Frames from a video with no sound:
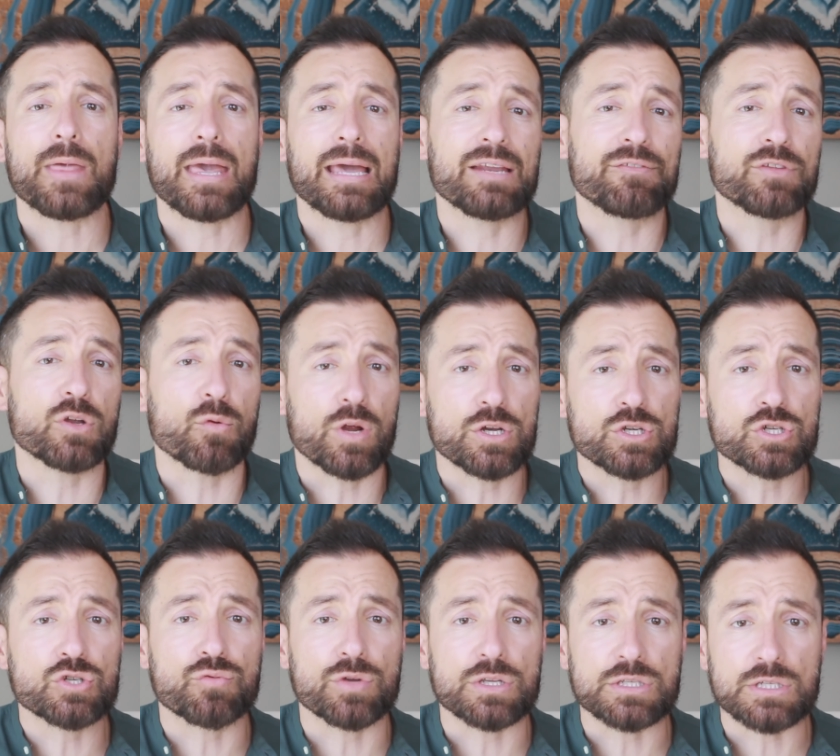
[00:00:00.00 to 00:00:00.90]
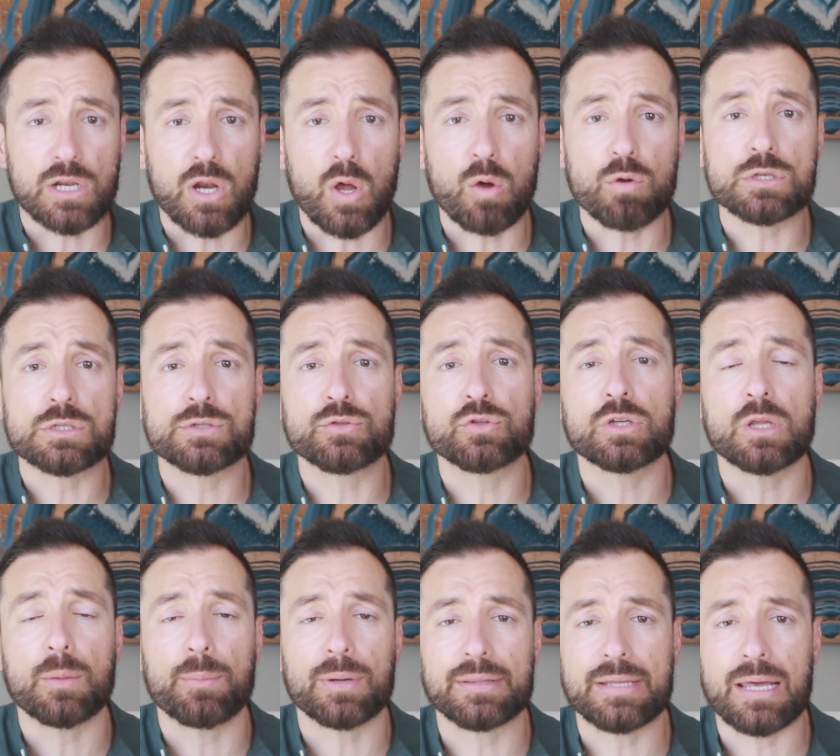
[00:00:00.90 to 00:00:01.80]
and if the registry is closed due
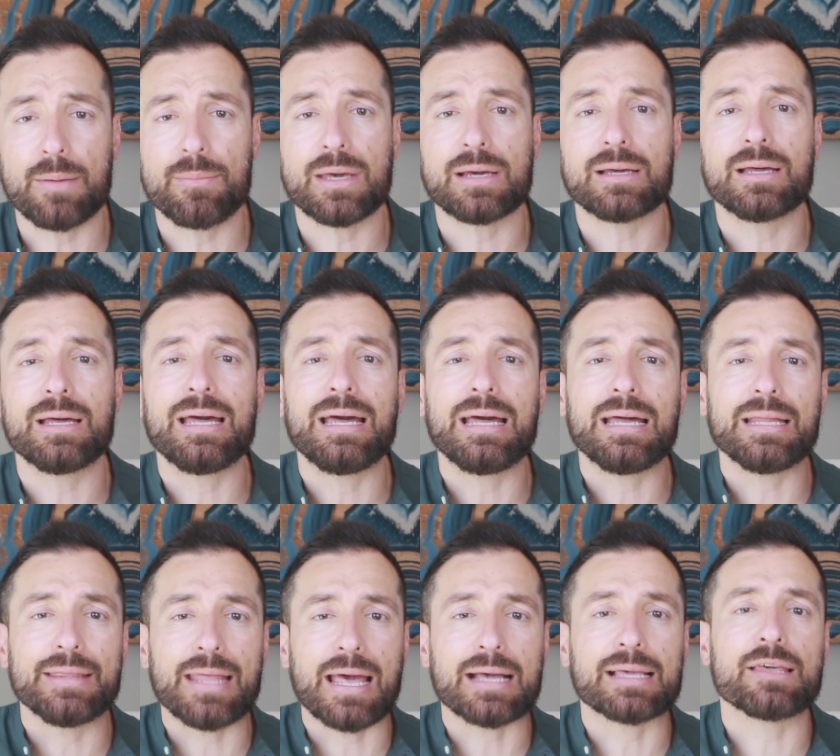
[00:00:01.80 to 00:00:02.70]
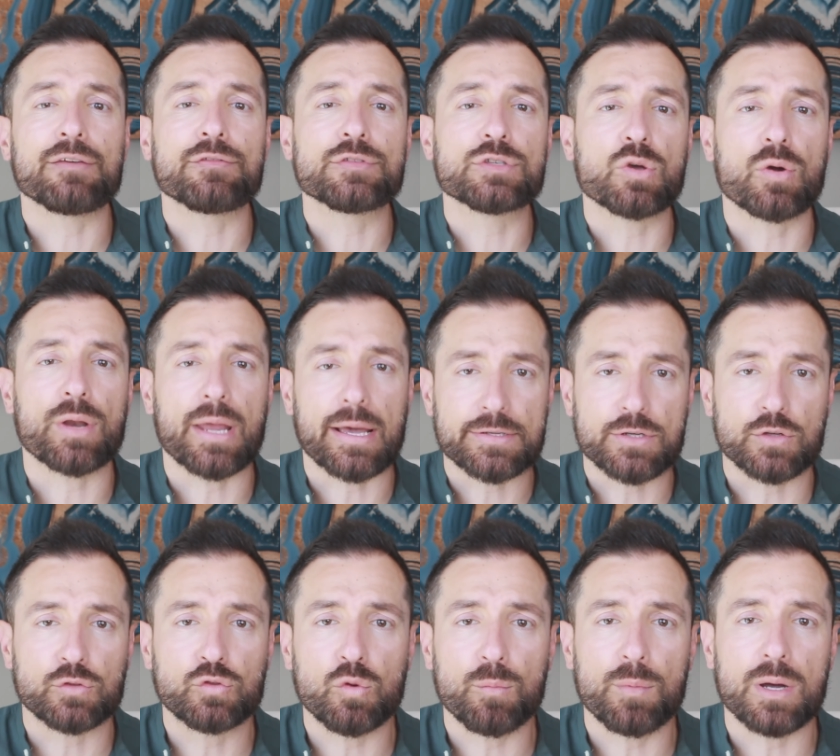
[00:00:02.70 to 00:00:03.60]
to the pandemic, that gives you an
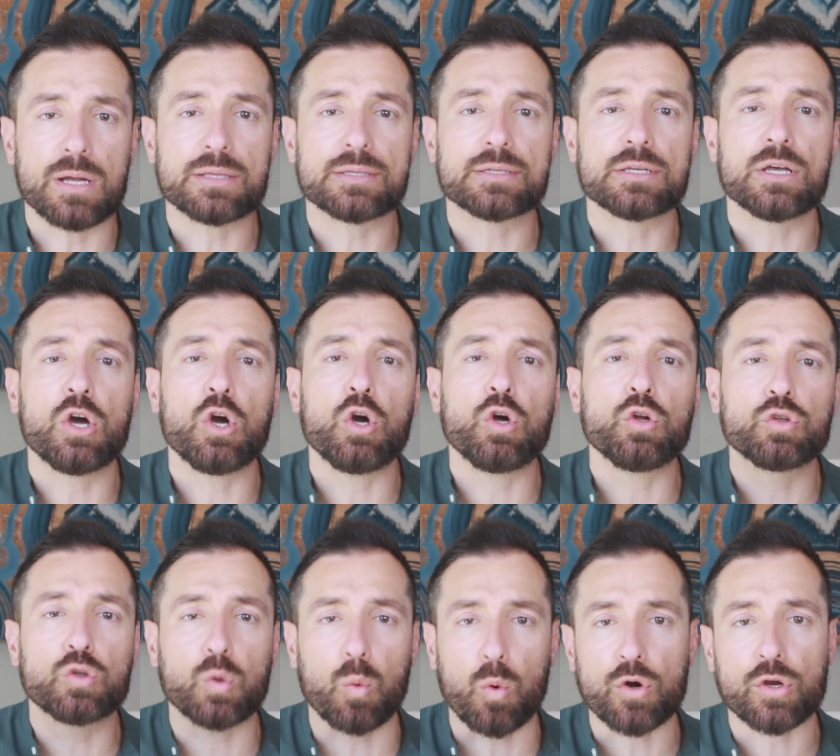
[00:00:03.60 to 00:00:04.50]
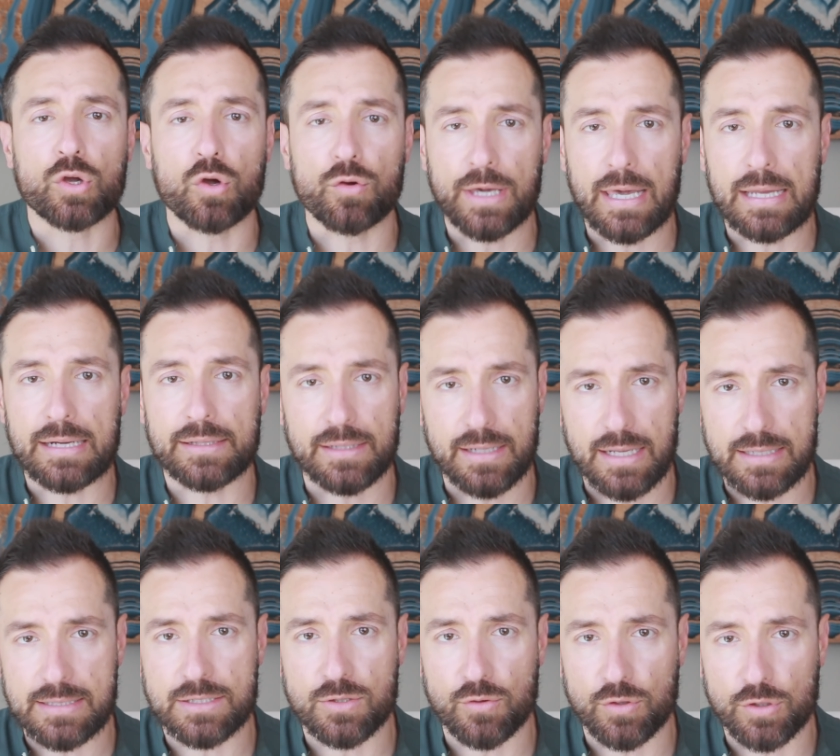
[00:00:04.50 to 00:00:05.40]
extra 2 months to work on getting the
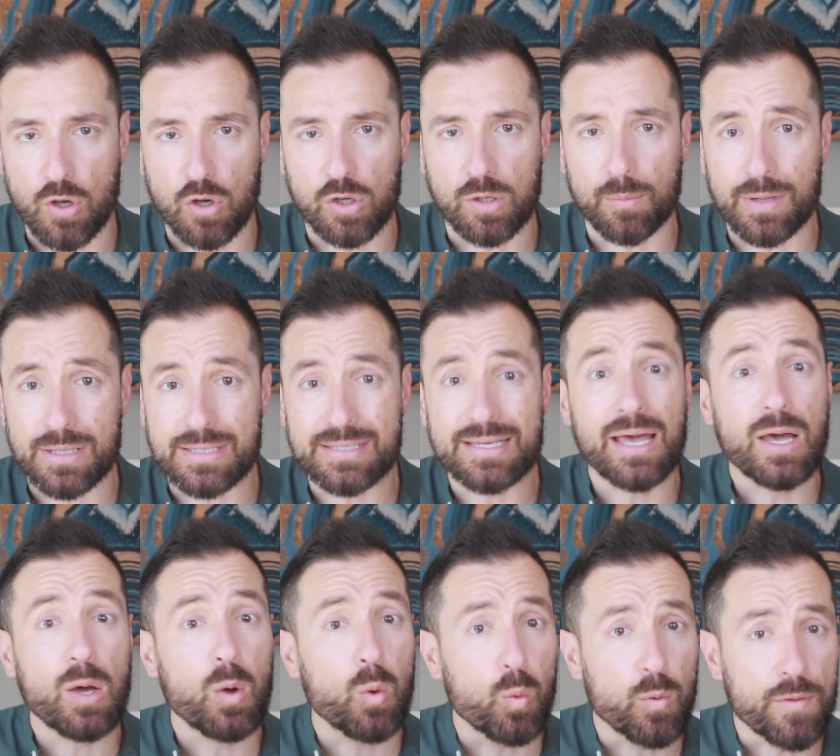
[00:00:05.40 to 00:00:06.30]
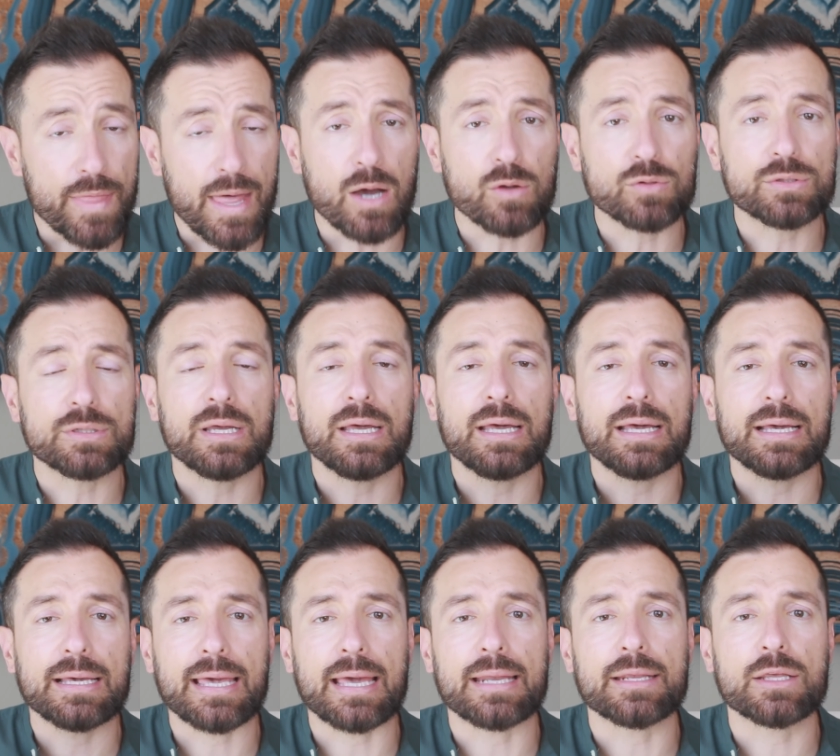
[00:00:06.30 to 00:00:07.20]
necessary documents without
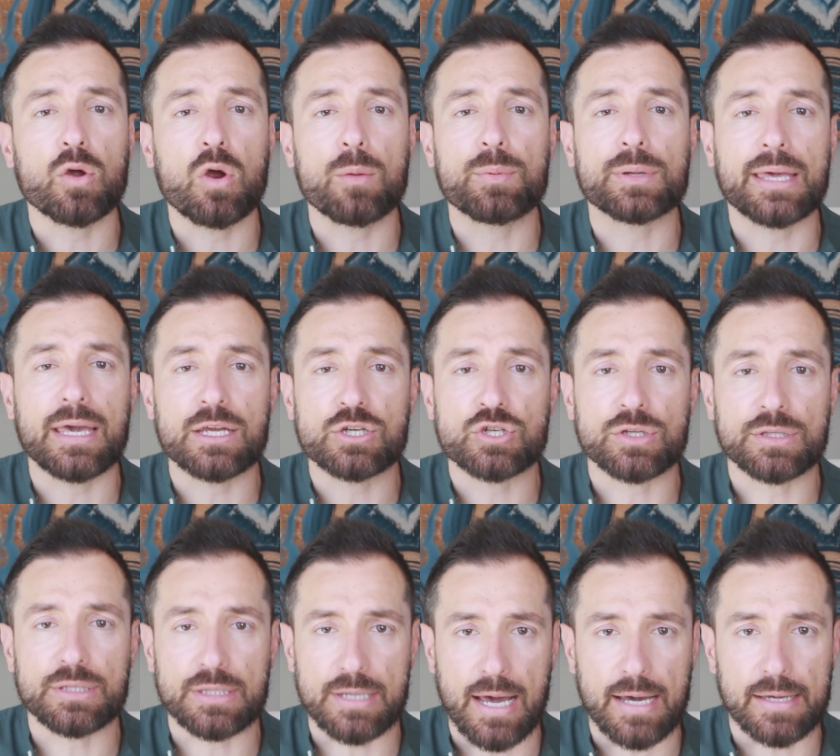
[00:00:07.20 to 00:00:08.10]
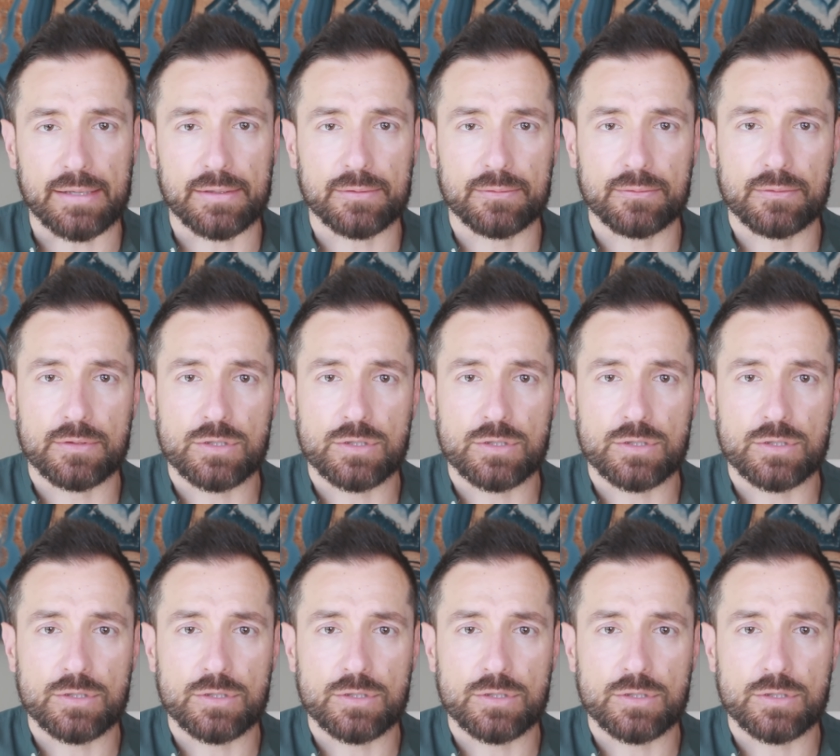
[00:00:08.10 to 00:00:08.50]
getting your application denied.